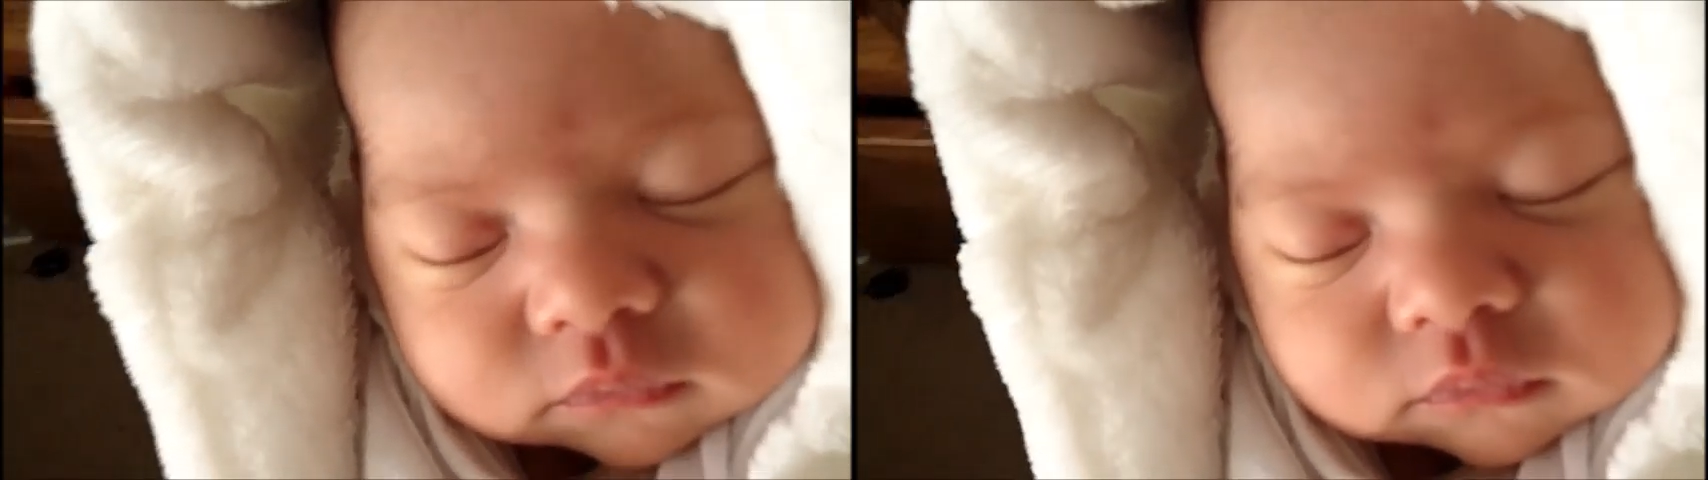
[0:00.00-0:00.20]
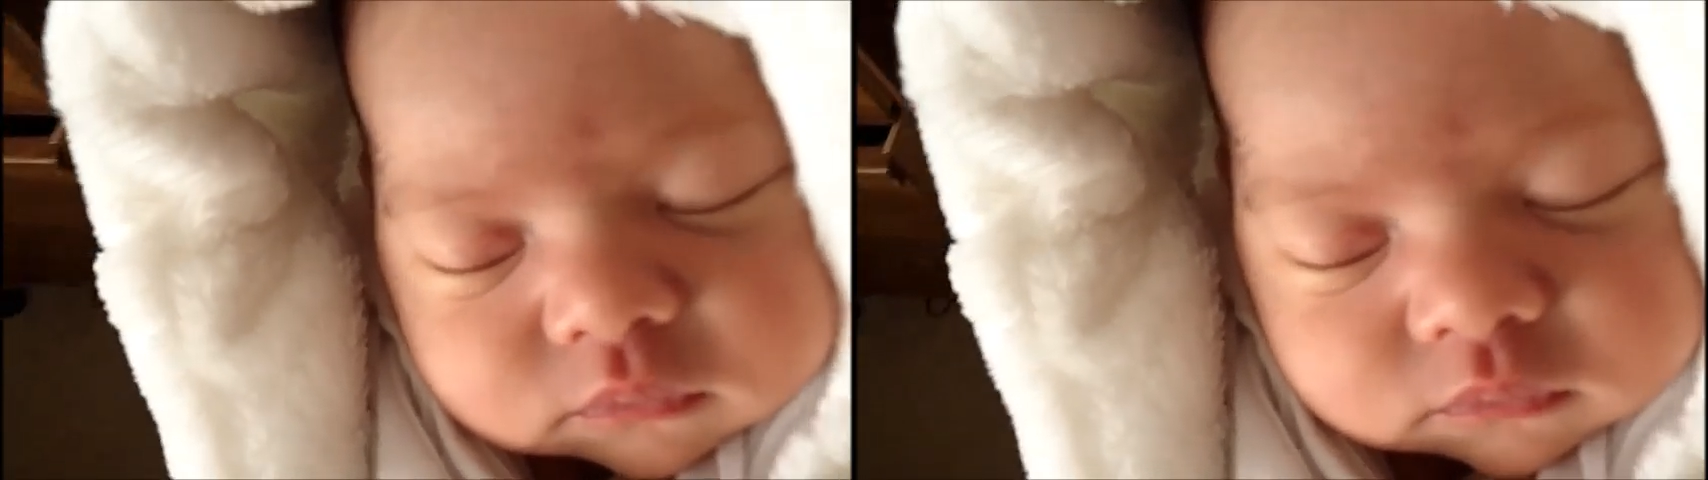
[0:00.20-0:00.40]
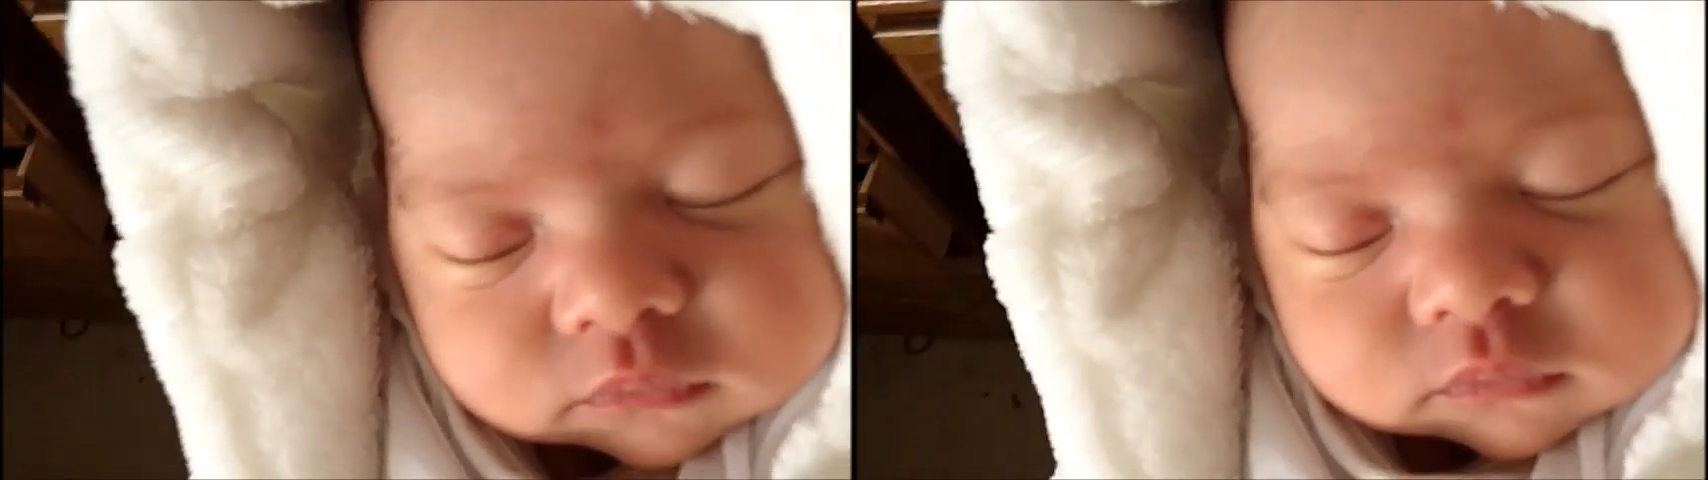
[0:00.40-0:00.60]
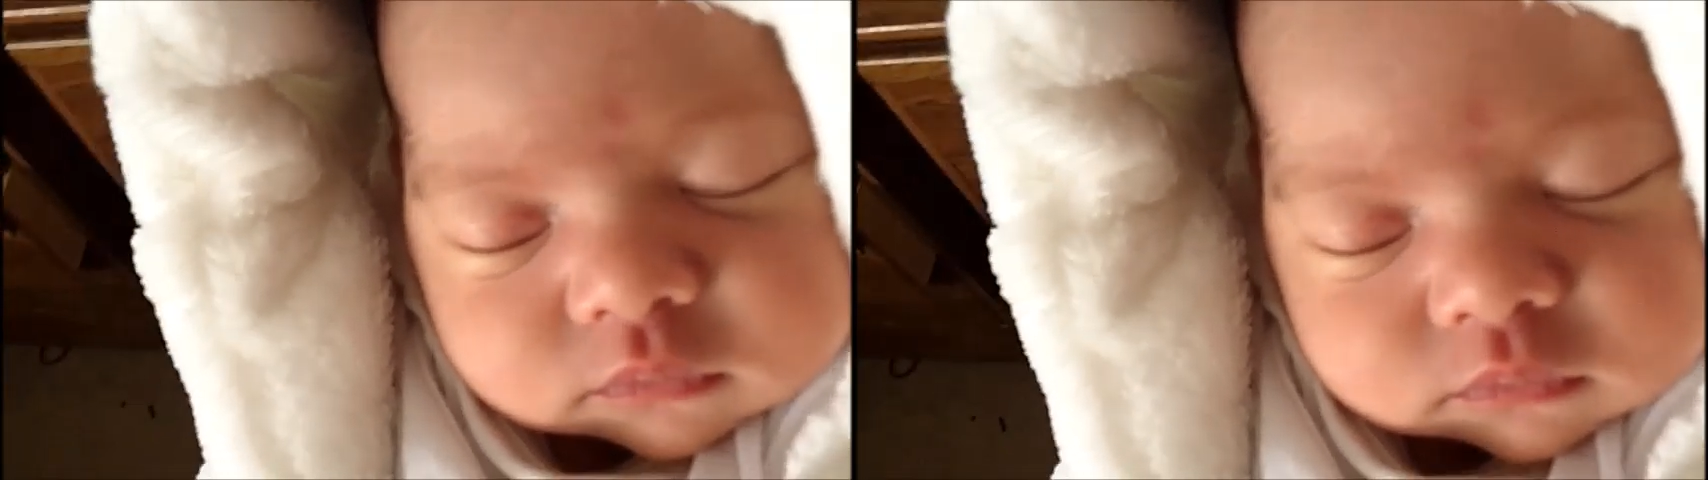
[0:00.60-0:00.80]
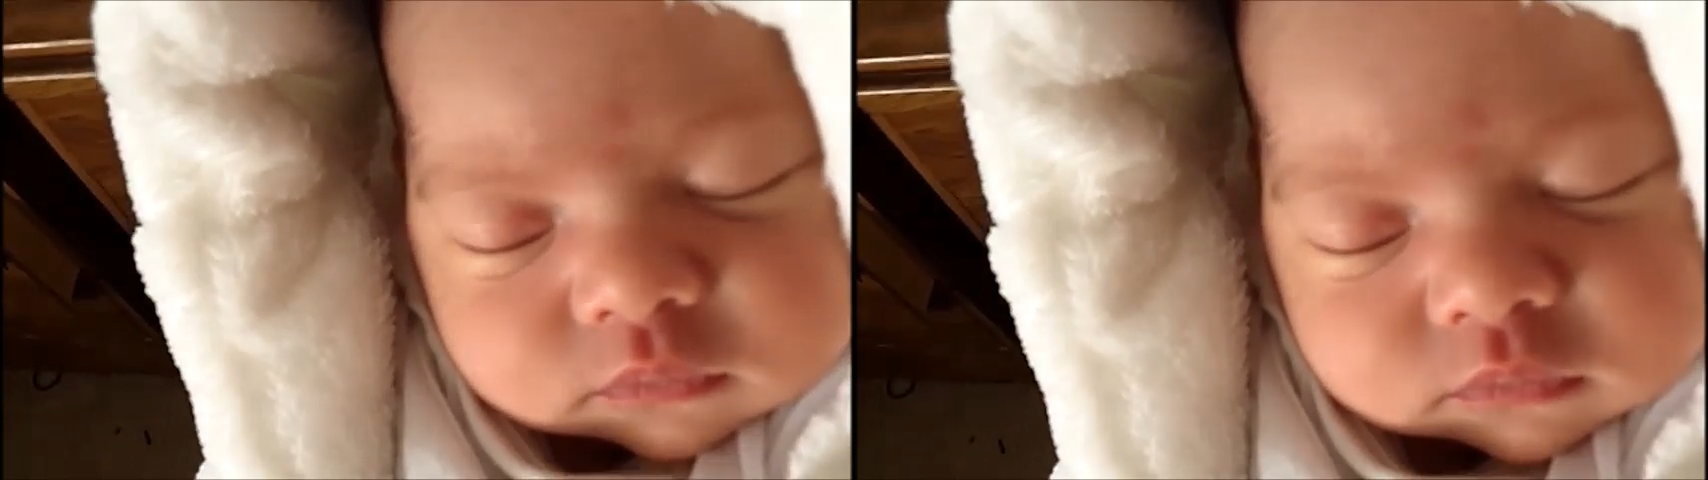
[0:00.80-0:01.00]
noises you're
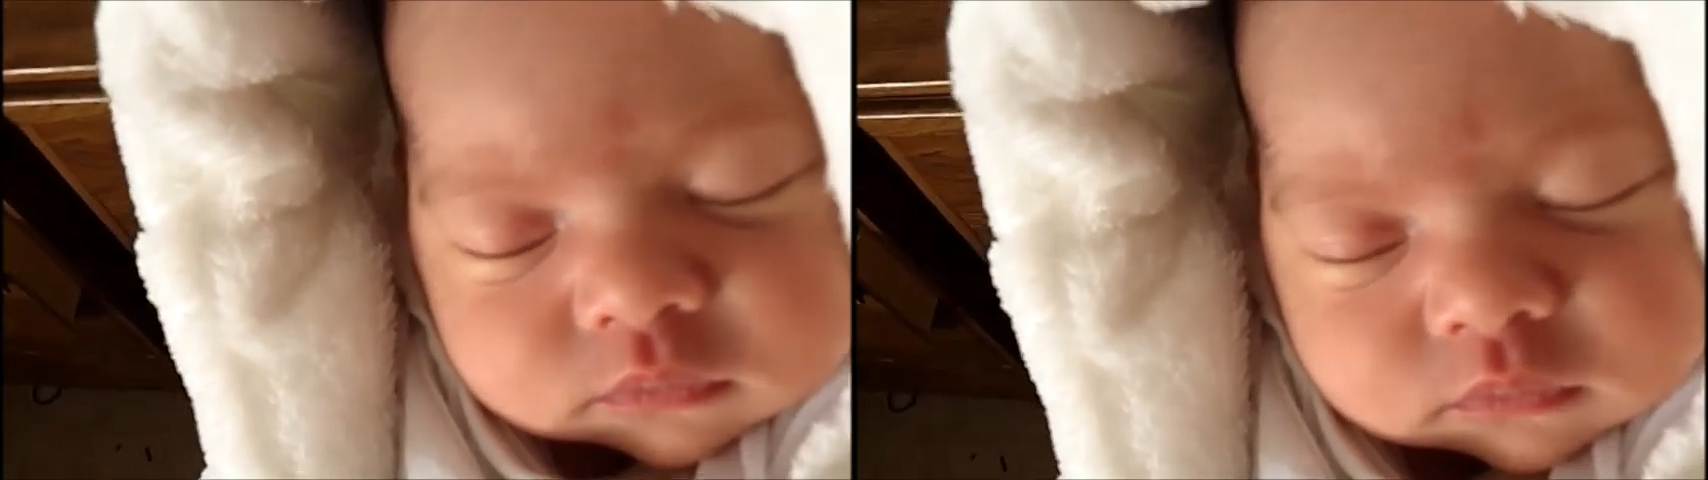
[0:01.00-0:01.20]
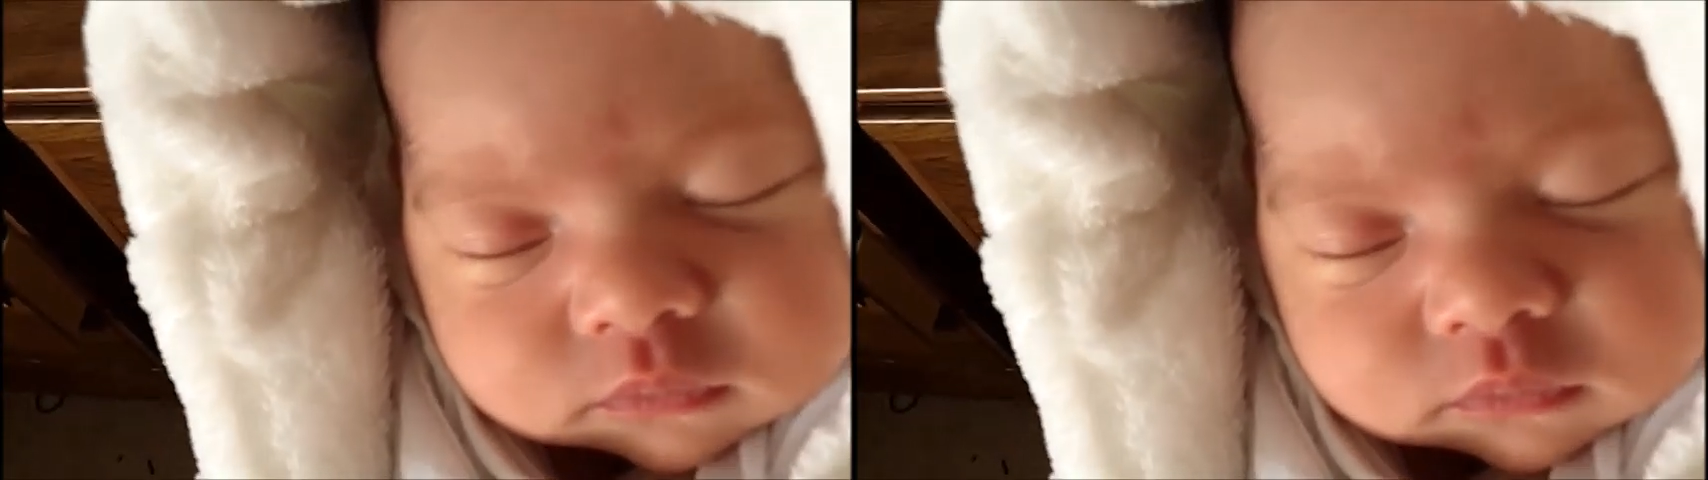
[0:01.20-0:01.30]
making?